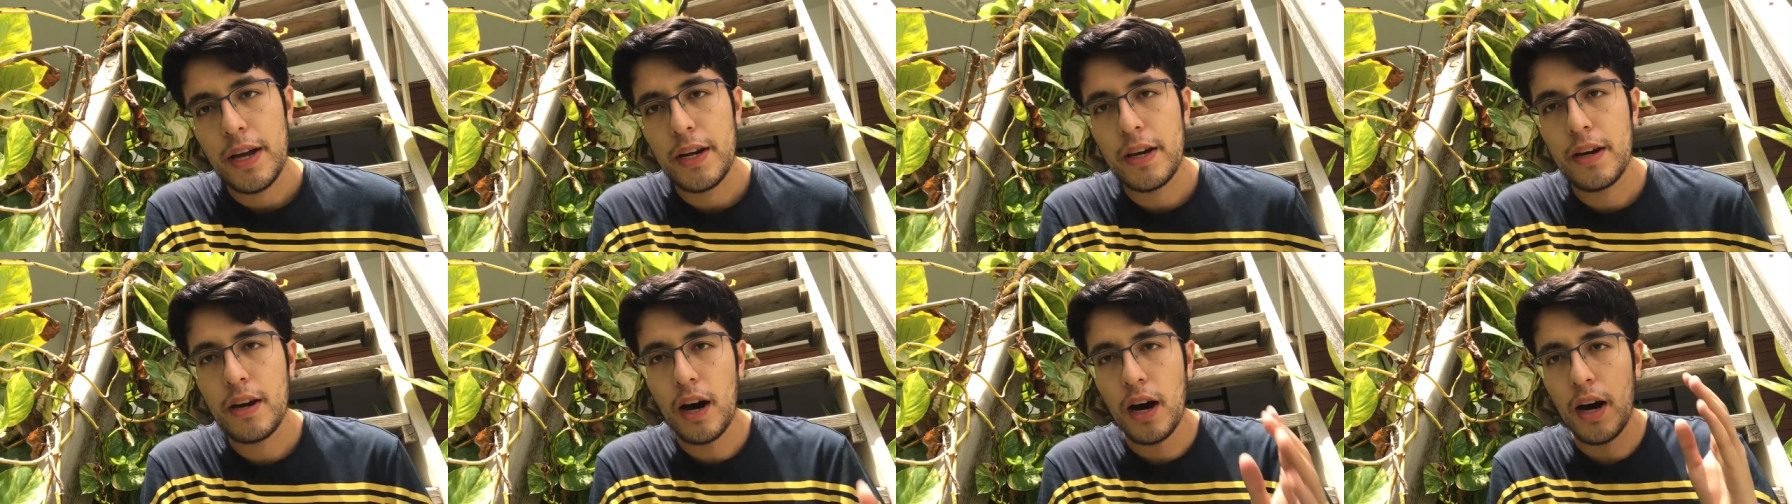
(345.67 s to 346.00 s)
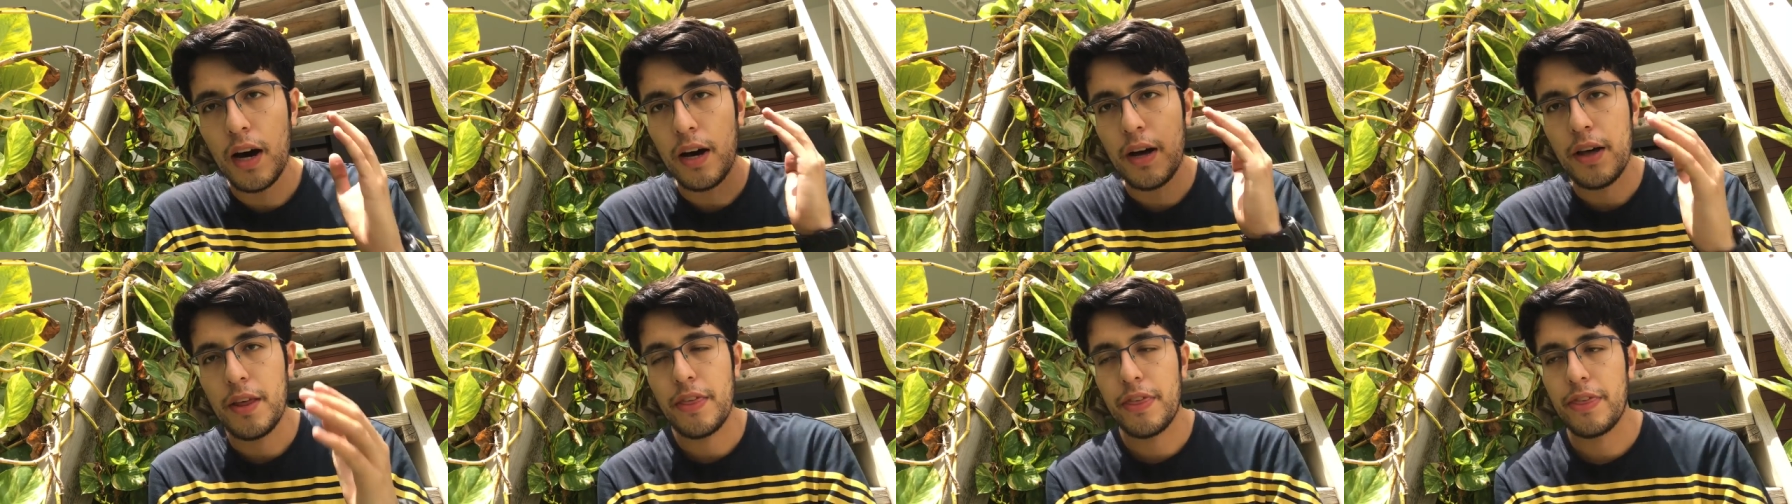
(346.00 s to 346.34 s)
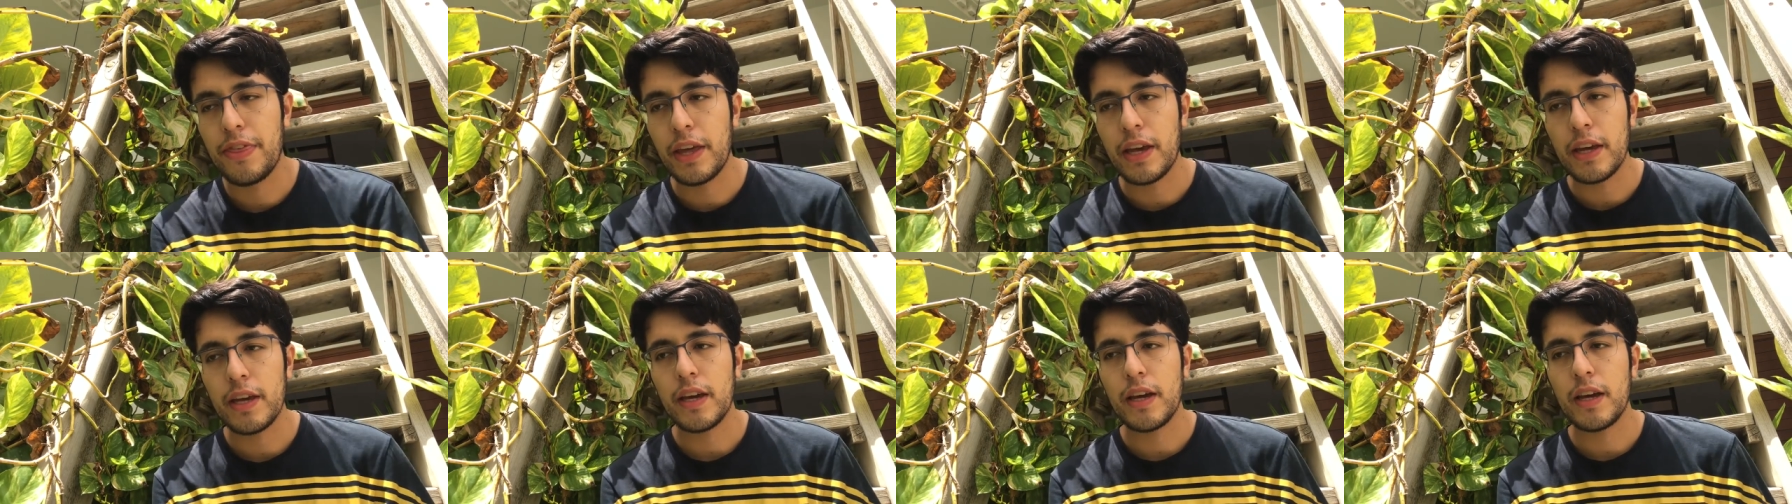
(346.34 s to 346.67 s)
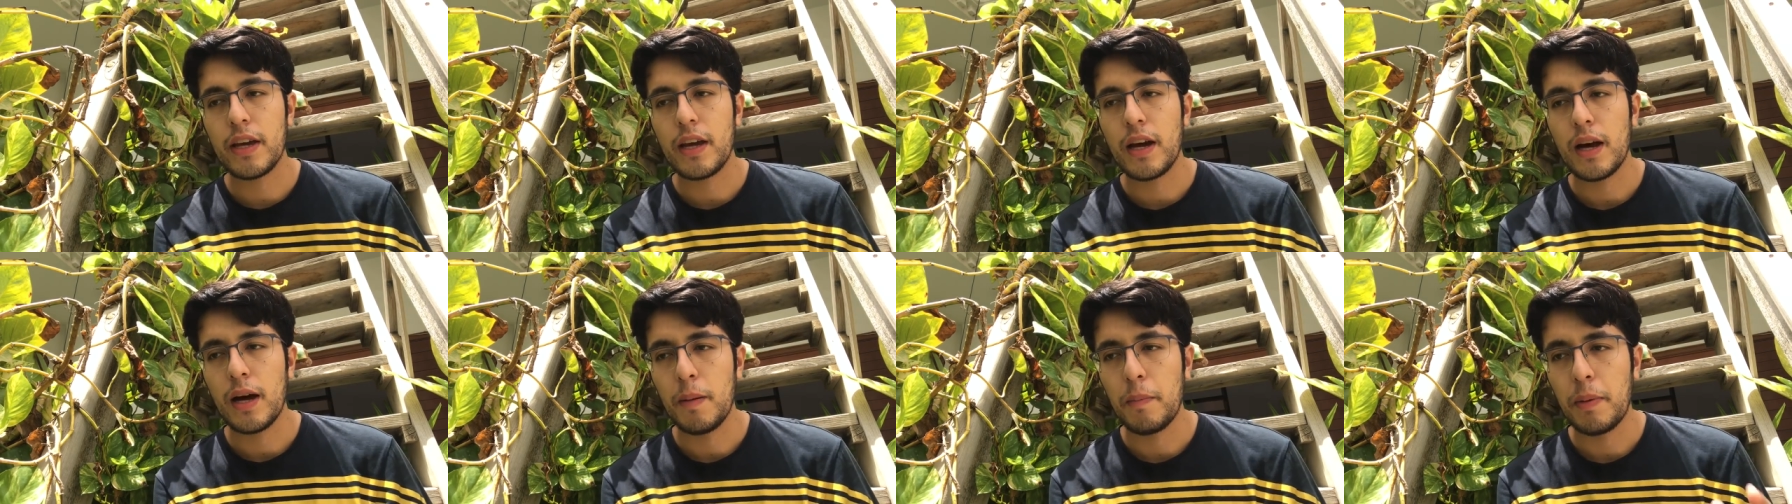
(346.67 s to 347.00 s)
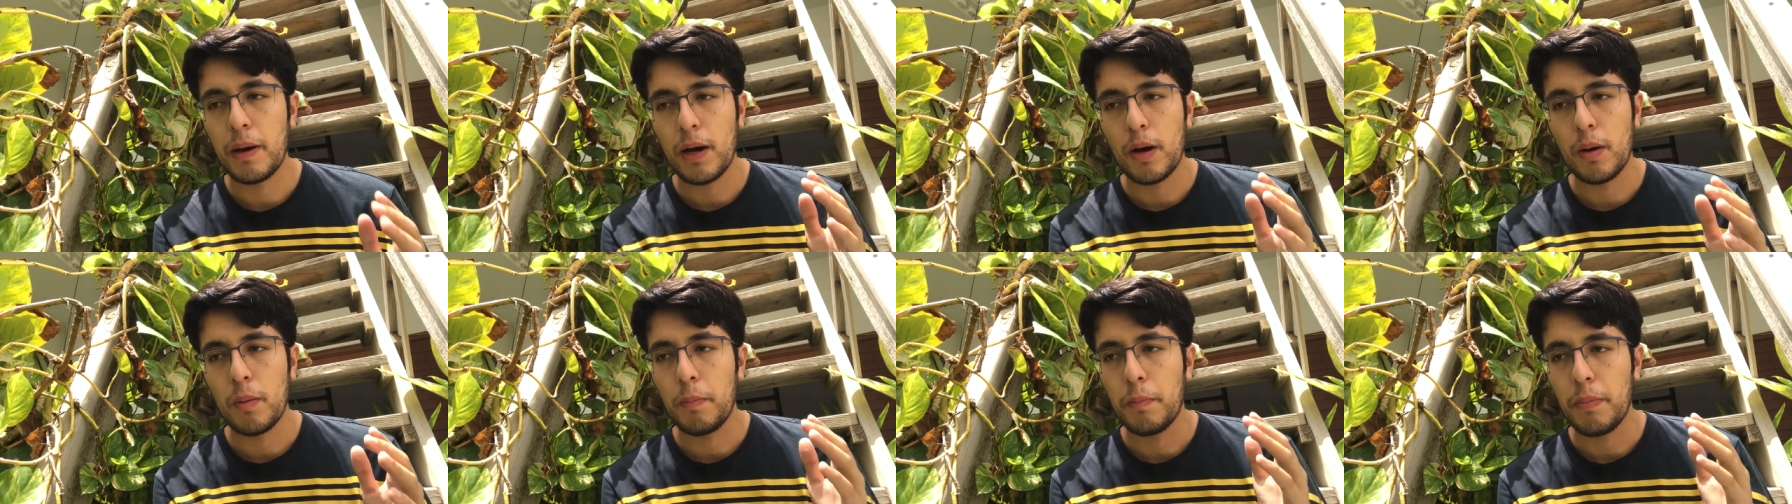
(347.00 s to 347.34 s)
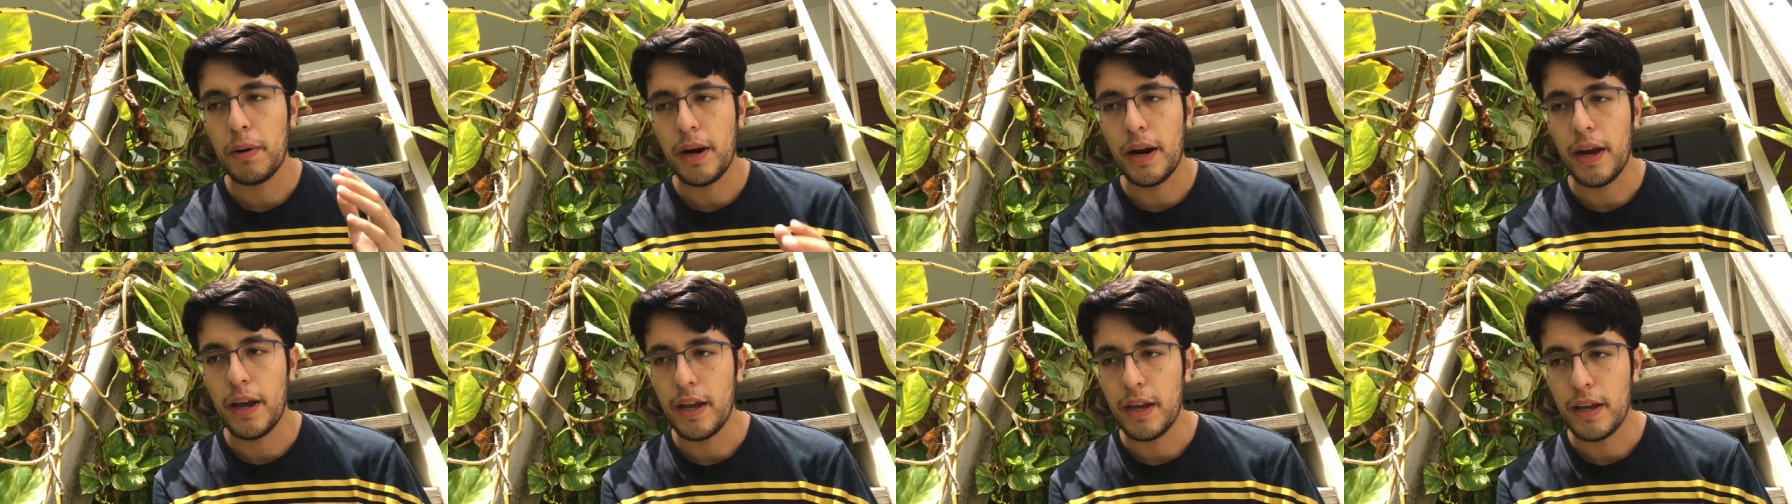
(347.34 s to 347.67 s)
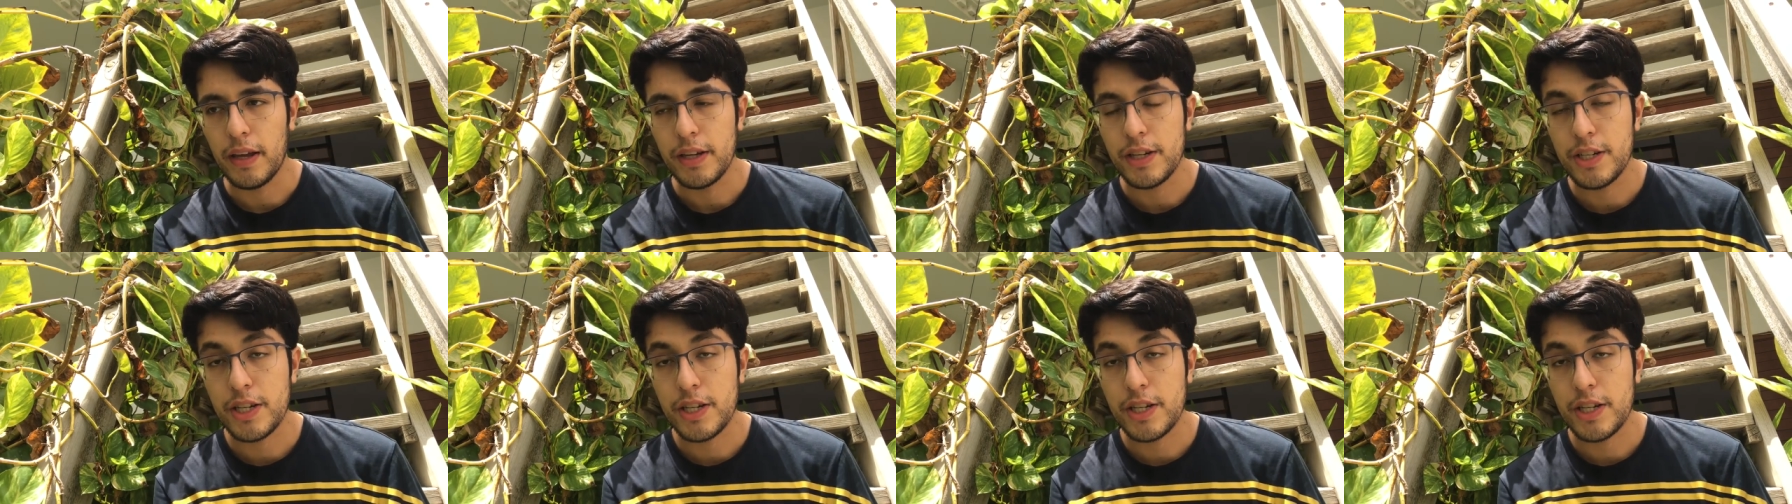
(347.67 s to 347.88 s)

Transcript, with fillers: not thinking about Barhai.